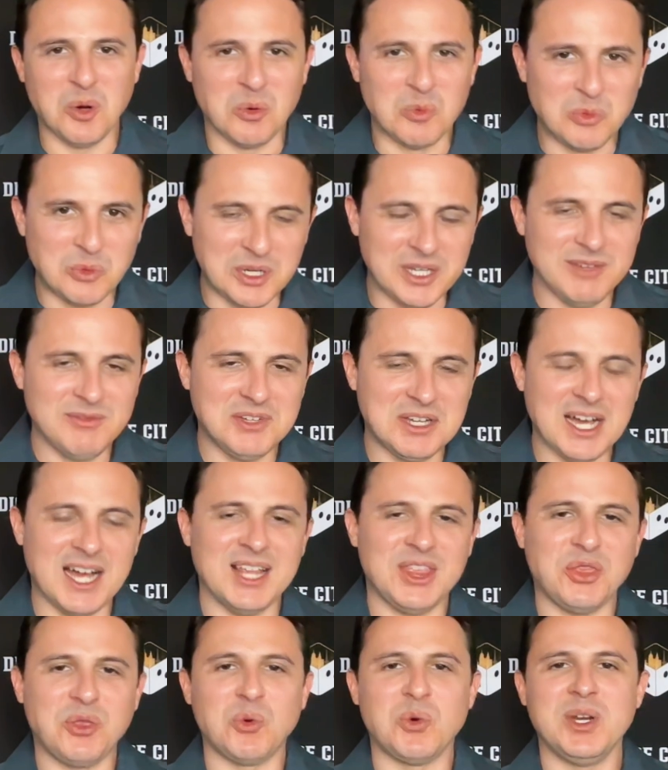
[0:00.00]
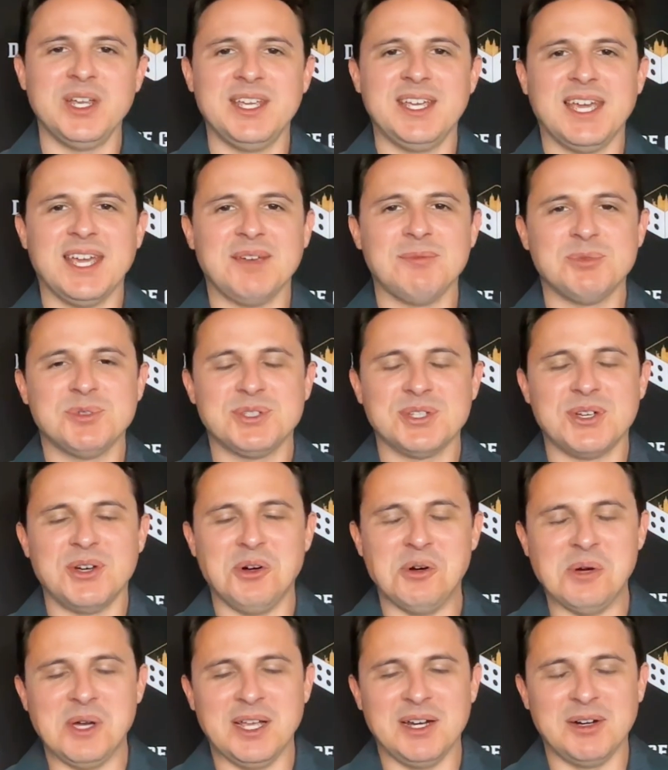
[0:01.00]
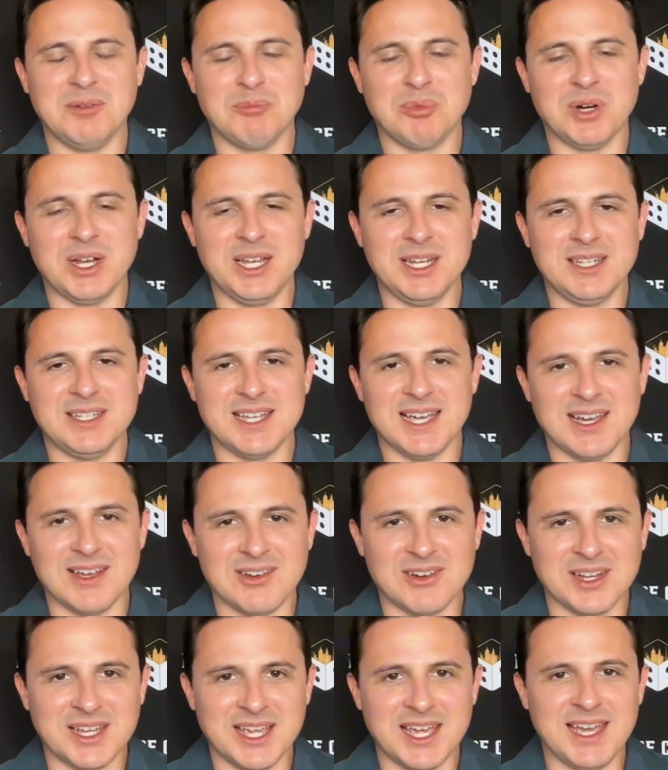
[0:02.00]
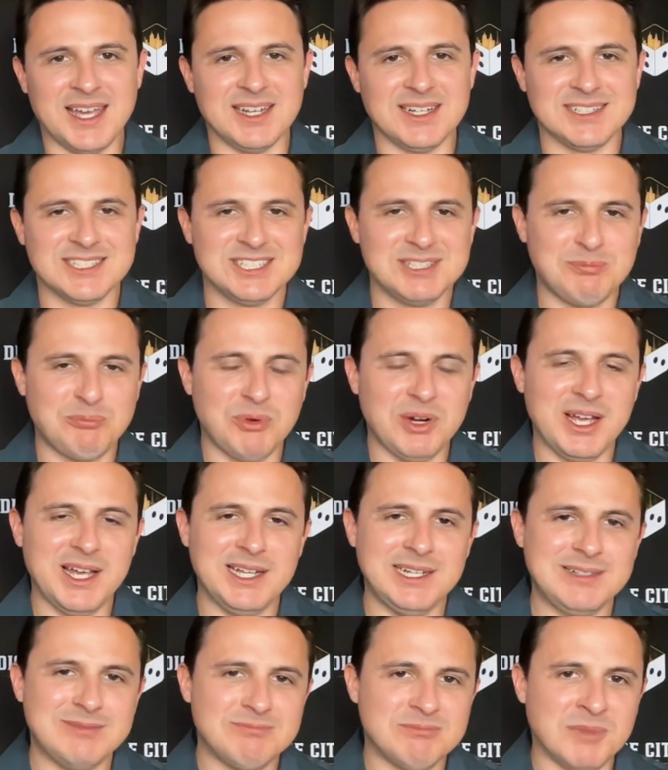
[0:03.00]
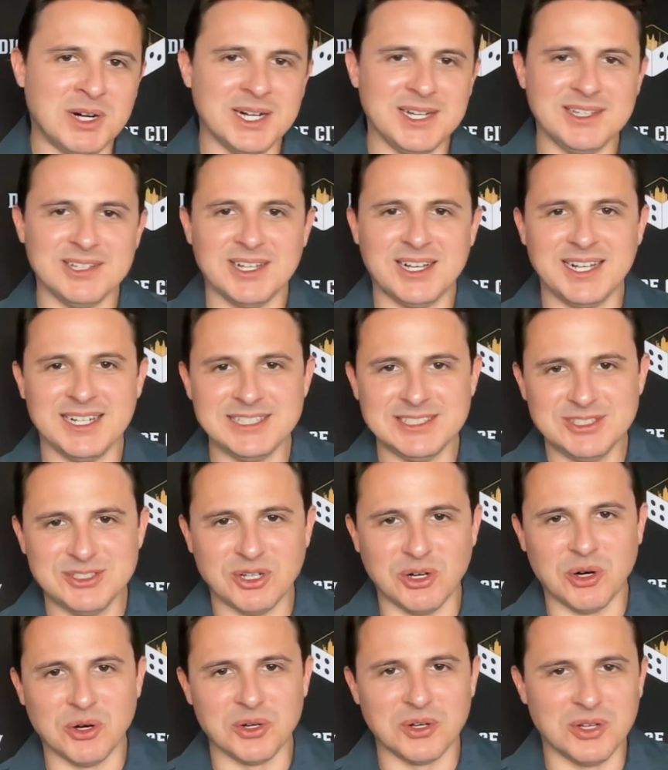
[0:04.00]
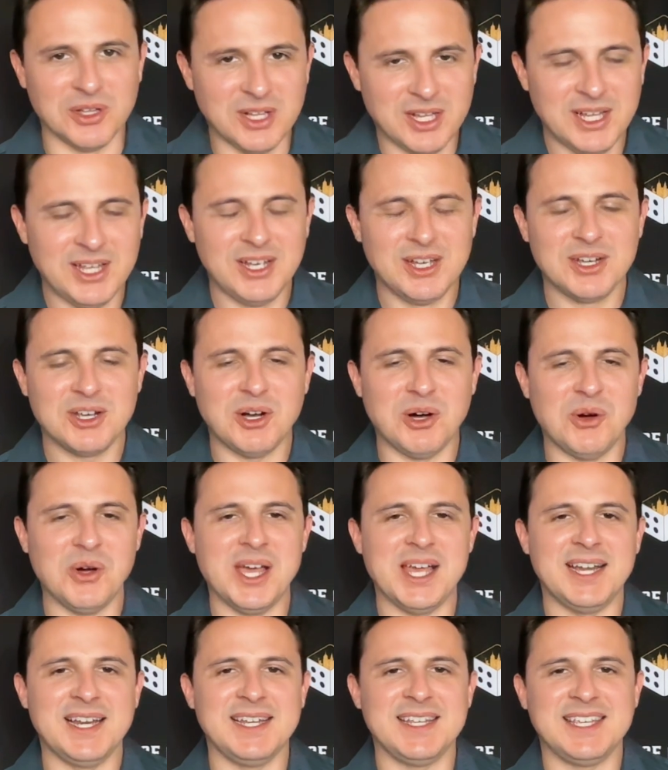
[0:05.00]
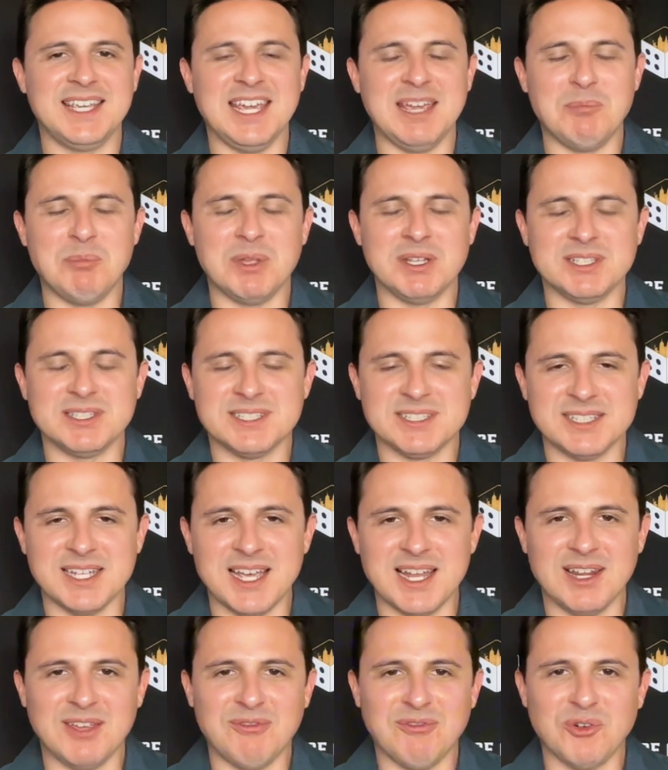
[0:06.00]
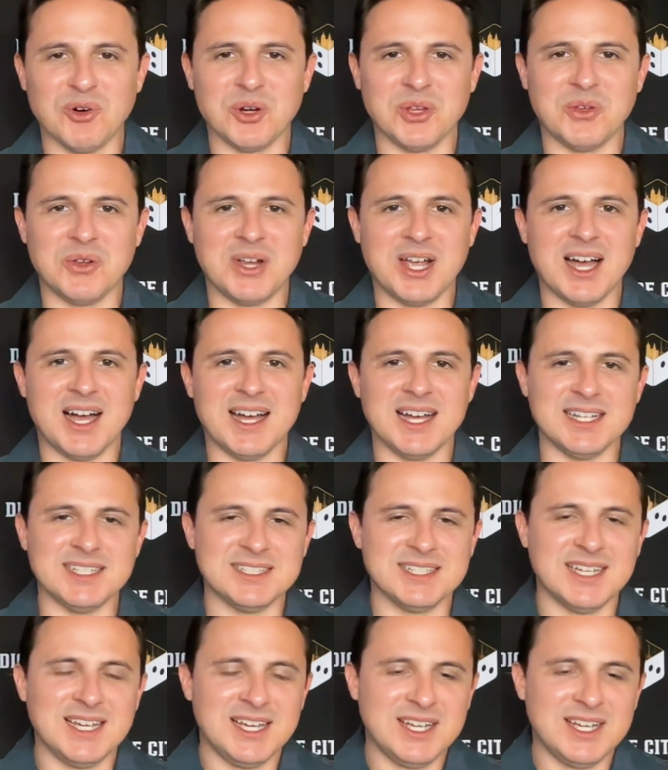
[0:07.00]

We've got 3 games to go ahead and break down again. Spread, money line, total. Go ahead and keep it steady for you guys.